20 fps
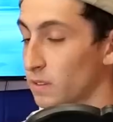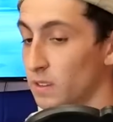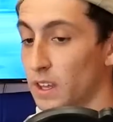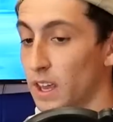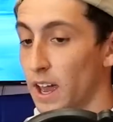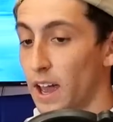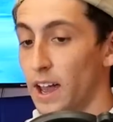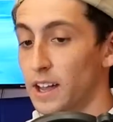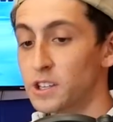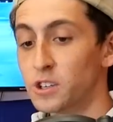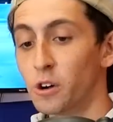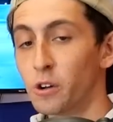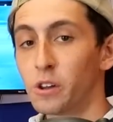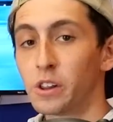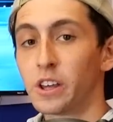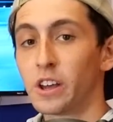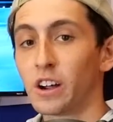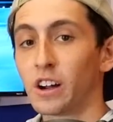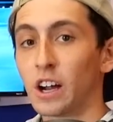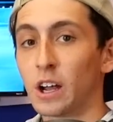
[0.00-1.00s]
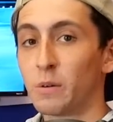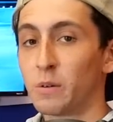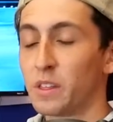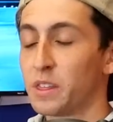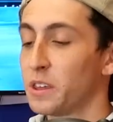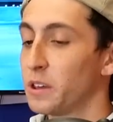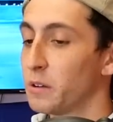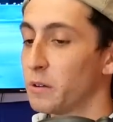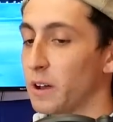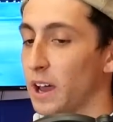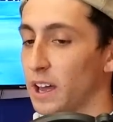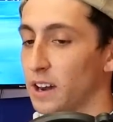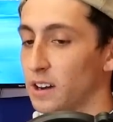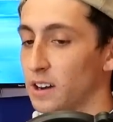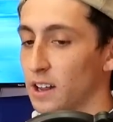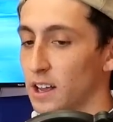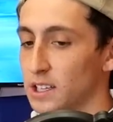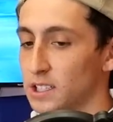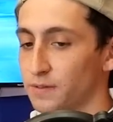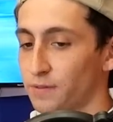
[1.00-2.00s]
Yeah, I totally agree with you.
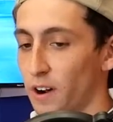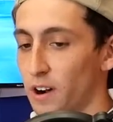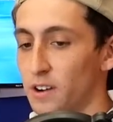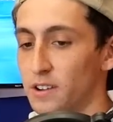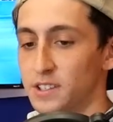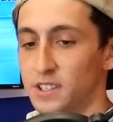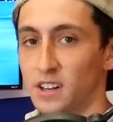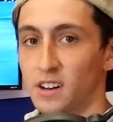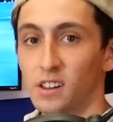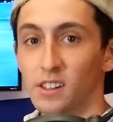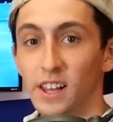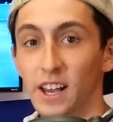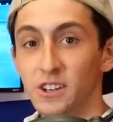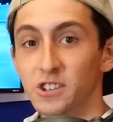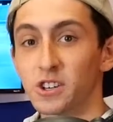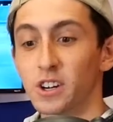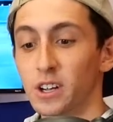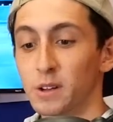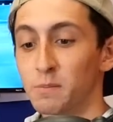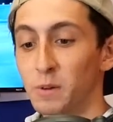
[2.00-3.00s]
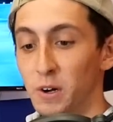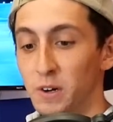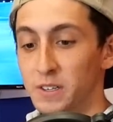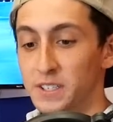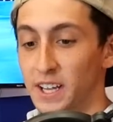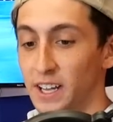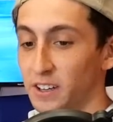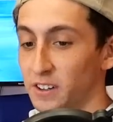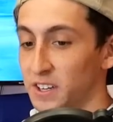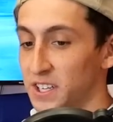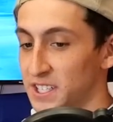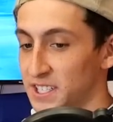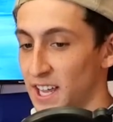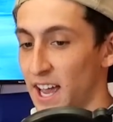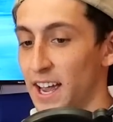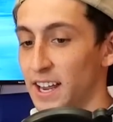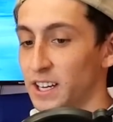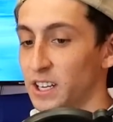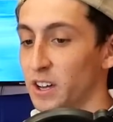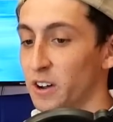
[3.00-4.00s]
And as far as an electric motorcycle
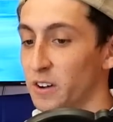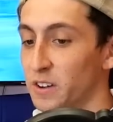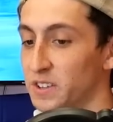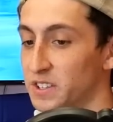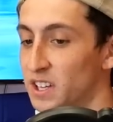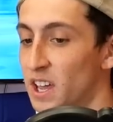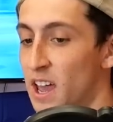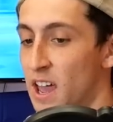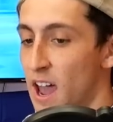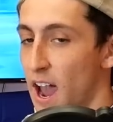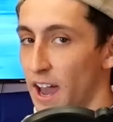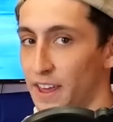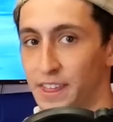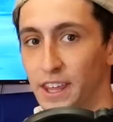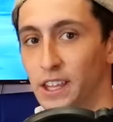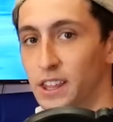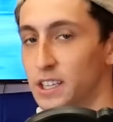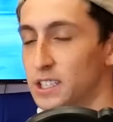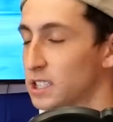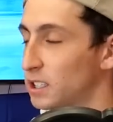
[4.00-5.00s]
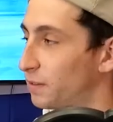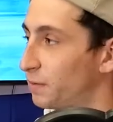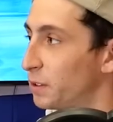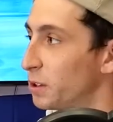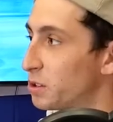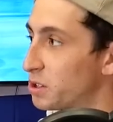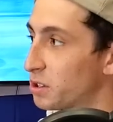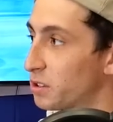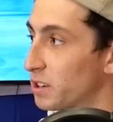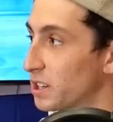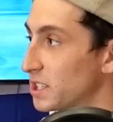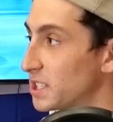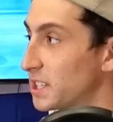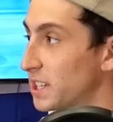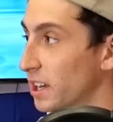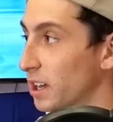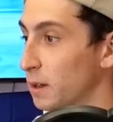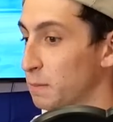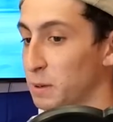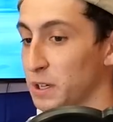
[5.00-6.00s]
design goes, I think this is
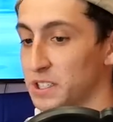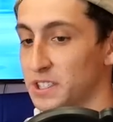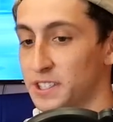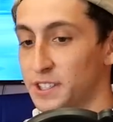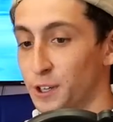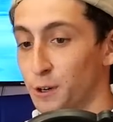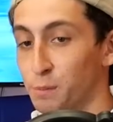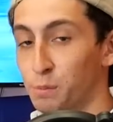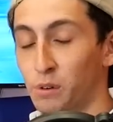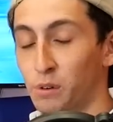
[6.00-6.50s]
futuristic, but still